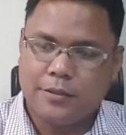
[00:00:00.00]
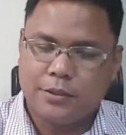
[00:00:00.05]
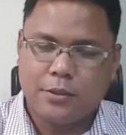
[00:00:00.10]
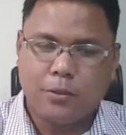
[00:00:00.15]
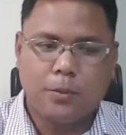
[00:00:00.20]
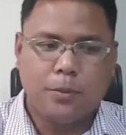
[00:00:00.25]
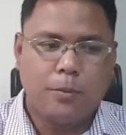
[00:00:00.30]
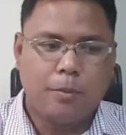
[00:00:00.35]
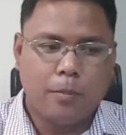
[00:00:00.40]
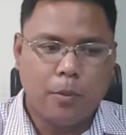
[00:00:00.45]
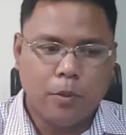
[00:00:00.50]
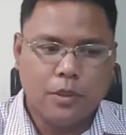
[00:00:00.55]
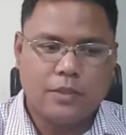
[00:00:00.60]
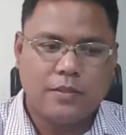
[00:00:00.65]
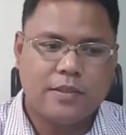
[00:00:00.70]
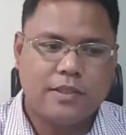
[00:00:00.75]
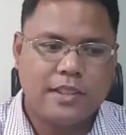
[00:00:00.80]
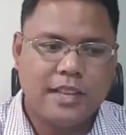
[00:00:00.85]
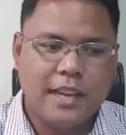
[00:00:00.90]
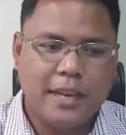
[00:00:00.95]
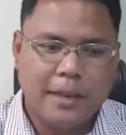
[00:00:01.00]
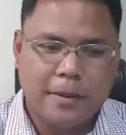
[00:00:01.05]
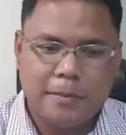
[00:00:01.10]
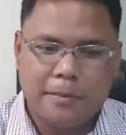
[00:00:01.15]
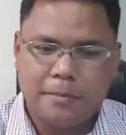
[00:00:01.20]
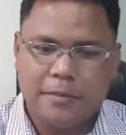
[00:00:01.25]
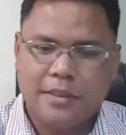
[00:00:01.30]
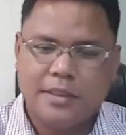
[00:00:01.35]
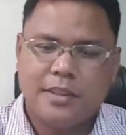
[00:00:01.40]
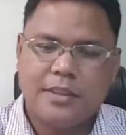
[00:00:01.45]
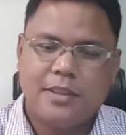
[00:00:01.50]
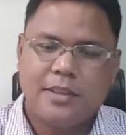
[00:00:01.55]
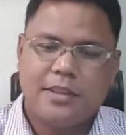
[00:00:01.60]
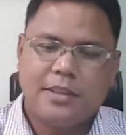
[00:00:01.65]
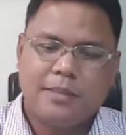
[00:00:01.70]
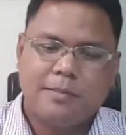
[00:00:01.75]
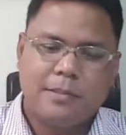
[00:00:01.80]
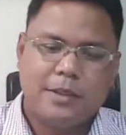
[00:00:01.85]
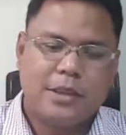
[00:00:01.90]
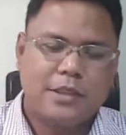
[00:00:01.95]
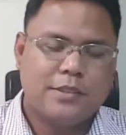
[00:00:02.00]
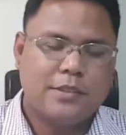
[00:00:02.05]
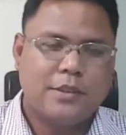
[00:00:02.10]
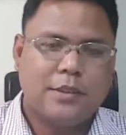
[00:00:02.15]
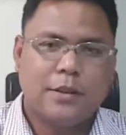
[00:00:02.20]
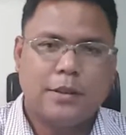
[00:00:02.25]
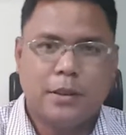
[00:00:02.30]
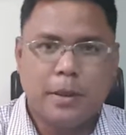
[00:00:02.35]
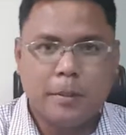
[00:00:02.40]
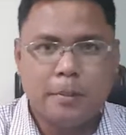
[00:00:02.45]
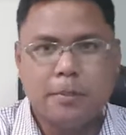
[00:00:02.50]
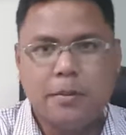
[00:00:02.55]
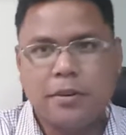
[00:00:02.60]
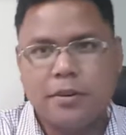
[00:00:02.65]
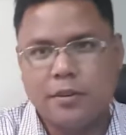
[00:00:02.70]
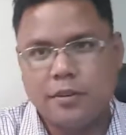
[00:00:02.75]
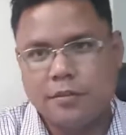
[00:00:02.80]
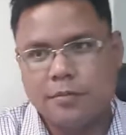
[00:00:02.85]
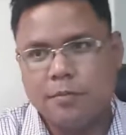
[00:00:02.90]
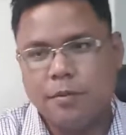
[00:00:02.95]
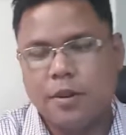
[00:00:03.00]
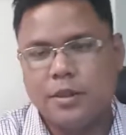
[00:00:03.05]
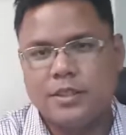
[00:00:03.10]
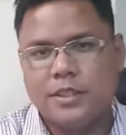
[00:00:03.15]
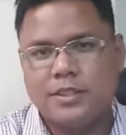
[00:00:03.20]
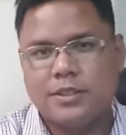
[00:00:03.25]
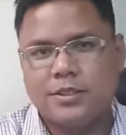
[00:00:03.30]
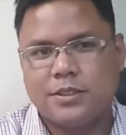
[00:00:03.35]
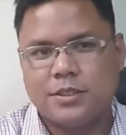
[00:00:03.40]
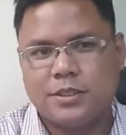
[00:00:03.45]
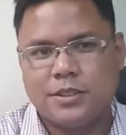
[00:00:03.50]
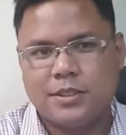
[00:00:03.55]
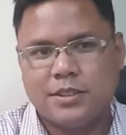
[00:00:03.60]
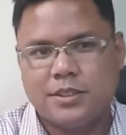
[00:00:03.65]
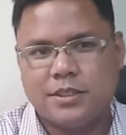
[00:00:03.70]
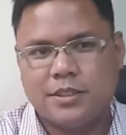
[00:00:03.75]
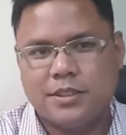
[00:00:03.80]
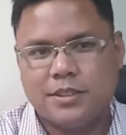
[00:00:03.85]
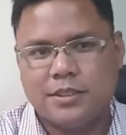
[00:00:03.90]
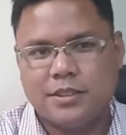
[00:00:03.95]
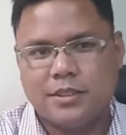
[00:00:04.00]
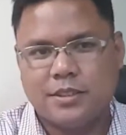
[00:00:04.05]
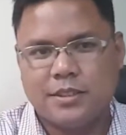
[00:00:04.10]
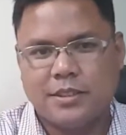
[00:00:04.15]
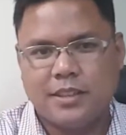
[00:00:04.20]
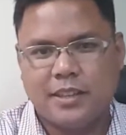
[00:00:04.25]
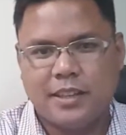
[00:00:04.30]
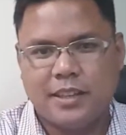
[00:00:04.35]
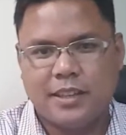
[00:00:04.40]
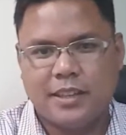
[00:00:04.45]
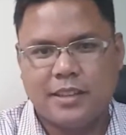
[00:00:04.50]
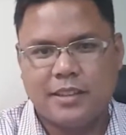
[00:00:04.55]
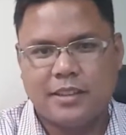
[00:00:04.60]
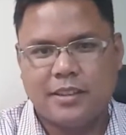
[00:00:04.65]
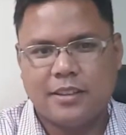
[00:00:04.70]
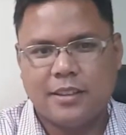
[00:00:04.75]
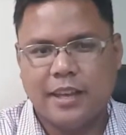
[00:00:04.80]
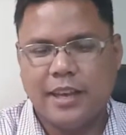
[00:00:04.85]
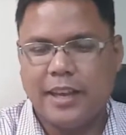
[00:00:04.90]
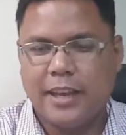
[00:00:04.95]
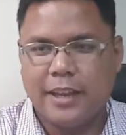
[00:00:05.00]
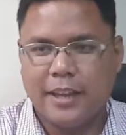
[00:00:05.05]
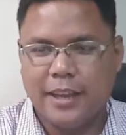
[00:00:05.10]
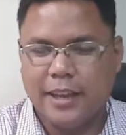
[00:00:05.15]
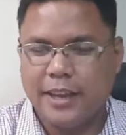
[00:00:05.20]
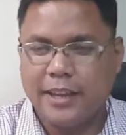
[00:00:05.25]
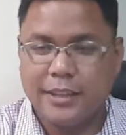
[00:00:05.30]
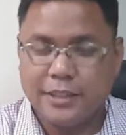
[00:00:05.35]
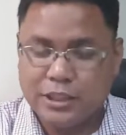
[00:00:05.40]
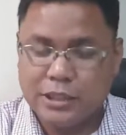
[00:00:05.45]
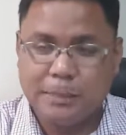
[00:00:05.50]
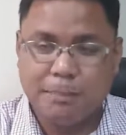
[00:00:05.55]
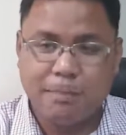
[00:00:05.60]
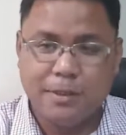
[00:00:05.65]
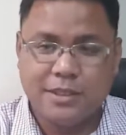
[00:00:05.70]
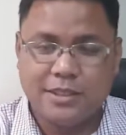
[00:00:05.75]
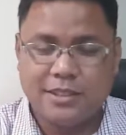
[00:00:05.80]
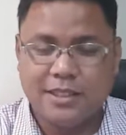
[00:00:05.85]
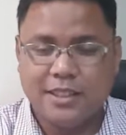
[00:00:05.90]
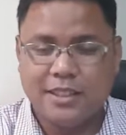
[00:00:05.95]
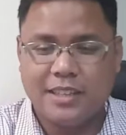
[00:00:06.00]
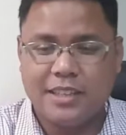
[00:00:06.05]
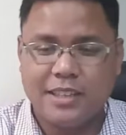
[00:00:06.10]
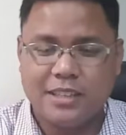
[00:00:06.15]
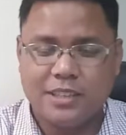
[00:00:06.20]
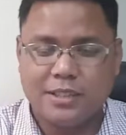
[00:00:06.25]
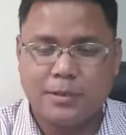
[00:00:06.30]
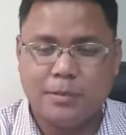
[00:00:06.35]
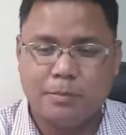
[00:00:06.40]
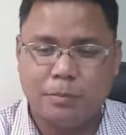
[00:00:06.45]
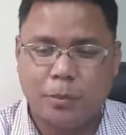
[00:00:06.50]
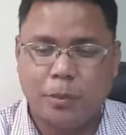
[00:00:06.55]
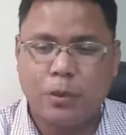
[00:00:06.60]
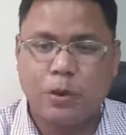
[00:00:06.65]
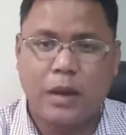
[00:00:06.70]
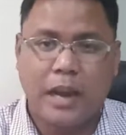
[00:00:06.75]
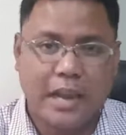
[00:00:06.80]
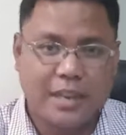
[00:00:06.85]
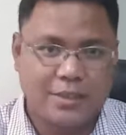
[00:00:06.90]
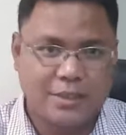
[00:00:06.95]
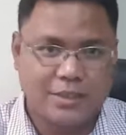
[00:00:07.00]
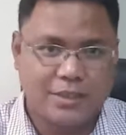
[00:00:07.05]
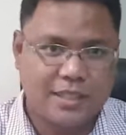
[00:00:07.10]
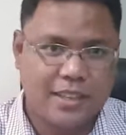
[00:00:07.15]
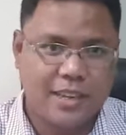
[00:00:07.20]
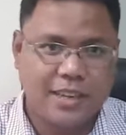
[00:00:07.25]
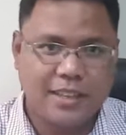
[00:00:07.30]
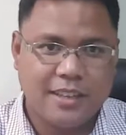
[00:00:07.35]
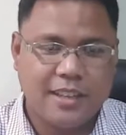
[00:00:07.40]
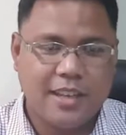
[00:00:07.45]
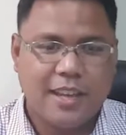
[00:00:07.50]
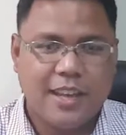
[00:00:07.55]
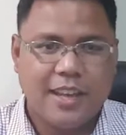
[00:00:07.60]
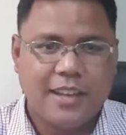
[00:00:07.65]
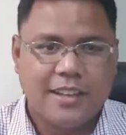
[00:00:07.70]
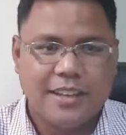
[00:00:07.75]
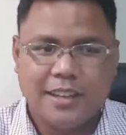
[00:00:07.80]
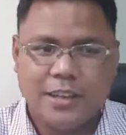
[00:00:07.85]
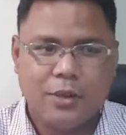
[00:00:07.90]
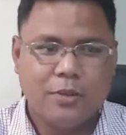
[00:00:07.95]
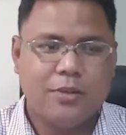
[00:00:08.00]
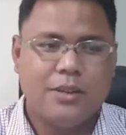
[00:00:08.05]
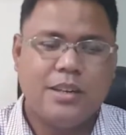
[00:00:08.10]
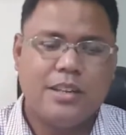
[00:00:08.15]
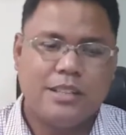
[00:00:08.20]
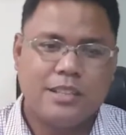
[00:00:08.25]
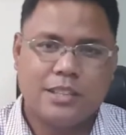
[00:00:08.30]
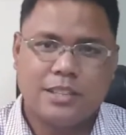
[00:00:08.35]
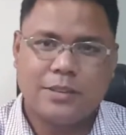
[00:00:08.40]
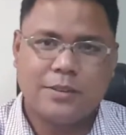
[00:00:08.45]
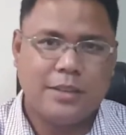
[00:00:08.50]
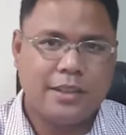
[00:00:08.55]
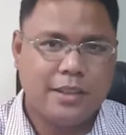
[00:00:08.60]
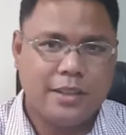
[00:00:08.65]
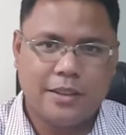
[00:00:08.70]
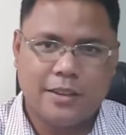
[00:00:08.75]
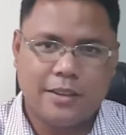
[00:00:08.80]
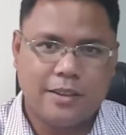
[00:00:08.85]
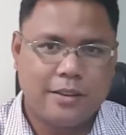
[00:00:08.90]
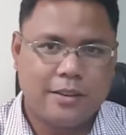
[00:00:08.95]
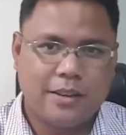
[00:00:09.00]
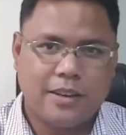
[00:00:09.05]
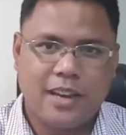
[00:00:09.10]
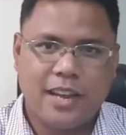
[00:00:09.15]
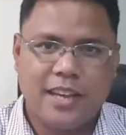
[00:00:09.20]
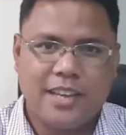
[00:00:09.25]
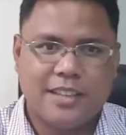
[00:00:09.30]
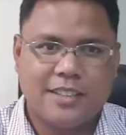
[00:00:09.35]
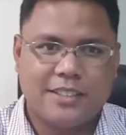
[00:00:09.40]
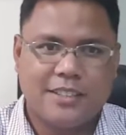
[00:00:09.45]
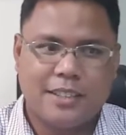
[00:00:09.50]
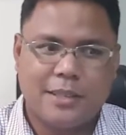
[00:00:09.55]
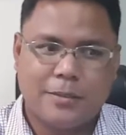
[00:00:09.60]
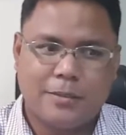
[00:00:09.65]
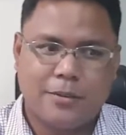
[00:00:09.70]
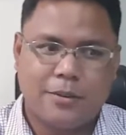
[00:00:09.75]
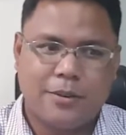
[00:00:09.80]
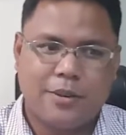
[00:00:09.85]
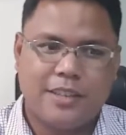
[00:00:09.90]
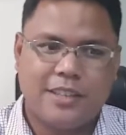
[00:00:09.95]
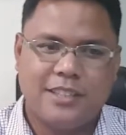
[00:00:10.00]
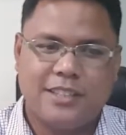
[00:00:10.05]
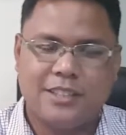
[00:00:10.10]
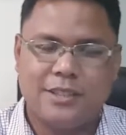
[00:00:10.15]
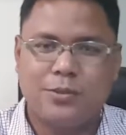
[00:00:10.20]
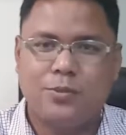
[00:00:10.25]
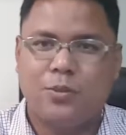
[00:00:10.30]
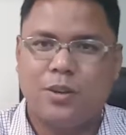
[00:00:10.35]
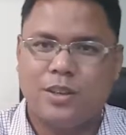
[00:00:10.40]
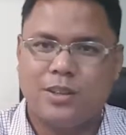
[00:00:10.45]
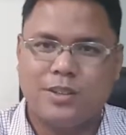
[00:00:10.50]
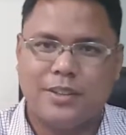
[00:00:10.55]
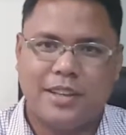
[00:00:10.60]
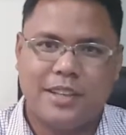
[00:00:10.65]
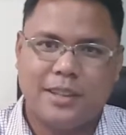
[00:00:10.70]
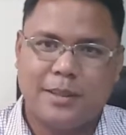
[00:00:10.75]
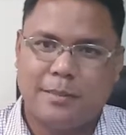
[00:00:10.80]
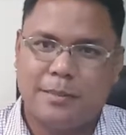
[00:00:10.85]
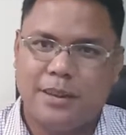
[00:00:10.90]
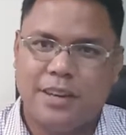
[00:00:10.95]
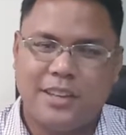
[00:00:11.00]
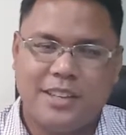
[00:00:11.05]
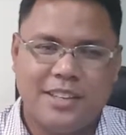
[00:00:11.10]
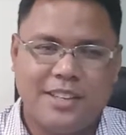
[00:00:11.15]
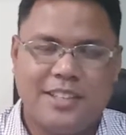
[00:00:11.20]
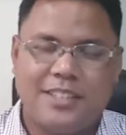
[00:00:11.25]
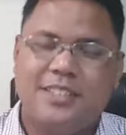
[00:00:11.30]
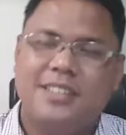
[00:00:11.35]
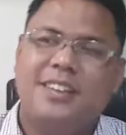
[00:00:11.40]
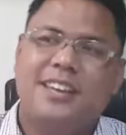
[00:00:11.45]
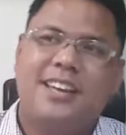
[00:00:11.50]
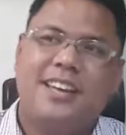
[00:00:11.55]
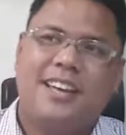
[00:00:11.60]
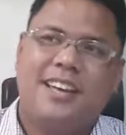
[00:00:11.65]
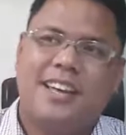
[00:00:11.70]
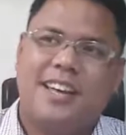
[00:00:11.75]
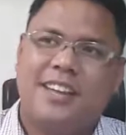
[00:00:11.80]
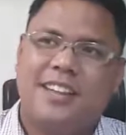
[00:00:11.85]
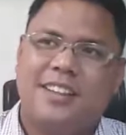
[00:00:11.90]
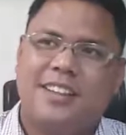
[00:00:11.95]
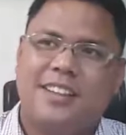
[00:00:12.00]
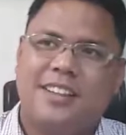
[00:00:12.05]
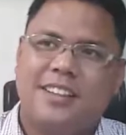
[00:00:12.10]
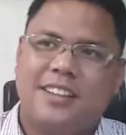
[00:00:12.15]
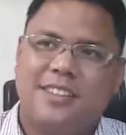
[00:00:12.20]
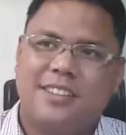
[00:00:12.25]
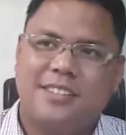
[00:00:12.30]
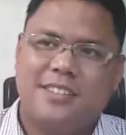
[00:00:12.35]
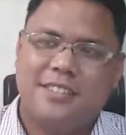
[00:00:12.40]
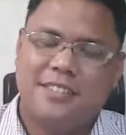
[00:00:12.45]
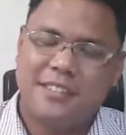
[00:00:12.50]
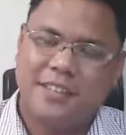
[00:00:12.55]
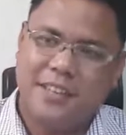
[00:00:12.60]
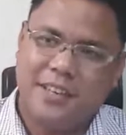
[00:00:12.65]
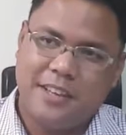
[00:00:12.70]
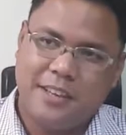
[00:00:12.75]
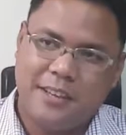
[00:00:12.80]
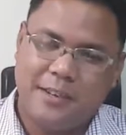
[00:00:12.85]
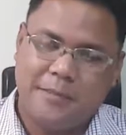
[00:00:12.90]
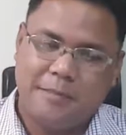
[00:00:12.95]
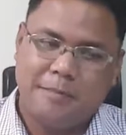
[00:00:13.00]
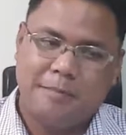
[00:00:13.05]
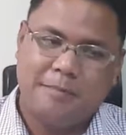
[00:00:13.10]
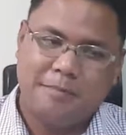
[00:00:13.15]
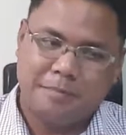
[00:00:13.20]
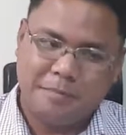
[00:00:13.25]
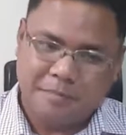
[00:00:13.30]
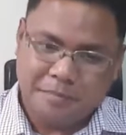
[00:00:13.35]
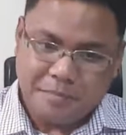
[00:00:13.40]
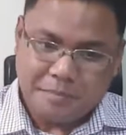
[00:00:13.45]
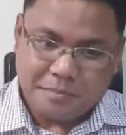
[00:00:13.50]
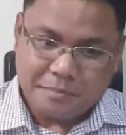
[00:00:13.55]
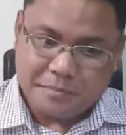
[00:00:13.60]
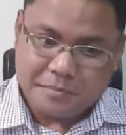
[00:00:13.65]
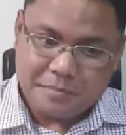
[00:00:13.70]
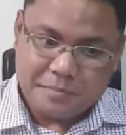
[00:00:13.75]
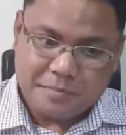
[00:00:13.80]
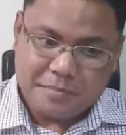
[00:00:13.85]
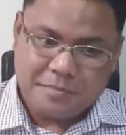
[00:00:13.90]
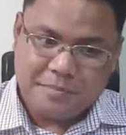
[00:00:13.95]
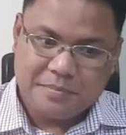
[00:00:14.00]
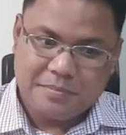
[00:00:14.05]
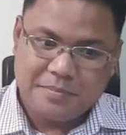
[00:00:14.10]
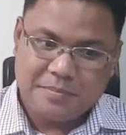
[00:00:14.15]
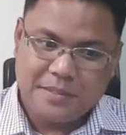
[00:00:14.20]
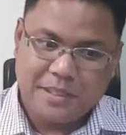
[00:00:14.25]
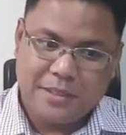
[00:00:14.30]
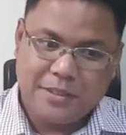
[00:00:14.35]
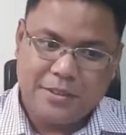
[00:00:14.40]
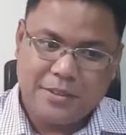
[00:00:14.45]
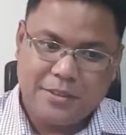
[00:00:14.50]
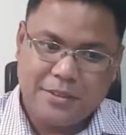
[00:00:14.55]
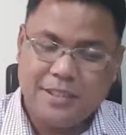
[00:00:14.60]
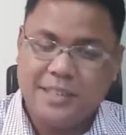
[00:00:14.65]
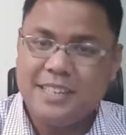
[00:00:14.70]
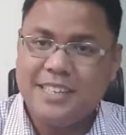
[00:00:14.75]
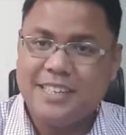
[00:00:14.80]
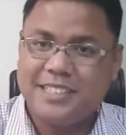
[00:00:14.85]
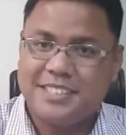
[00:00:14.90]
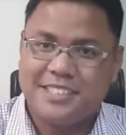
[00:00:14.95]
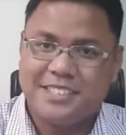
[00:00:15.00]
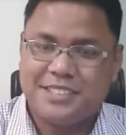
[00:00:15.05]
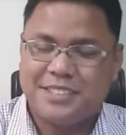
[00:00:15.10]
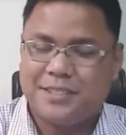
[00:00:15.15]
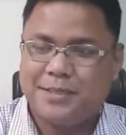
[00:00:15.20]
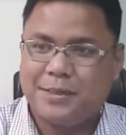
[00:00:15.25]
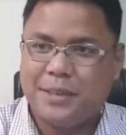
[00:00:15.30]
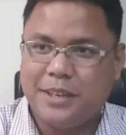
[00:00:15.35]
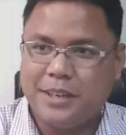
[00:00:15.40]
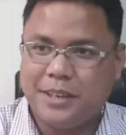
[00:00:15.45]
So most of the time, because of the number of processors that and shipments that each broker has to sign, they don't really screen their clients anymore. They just want to get the money, and then they release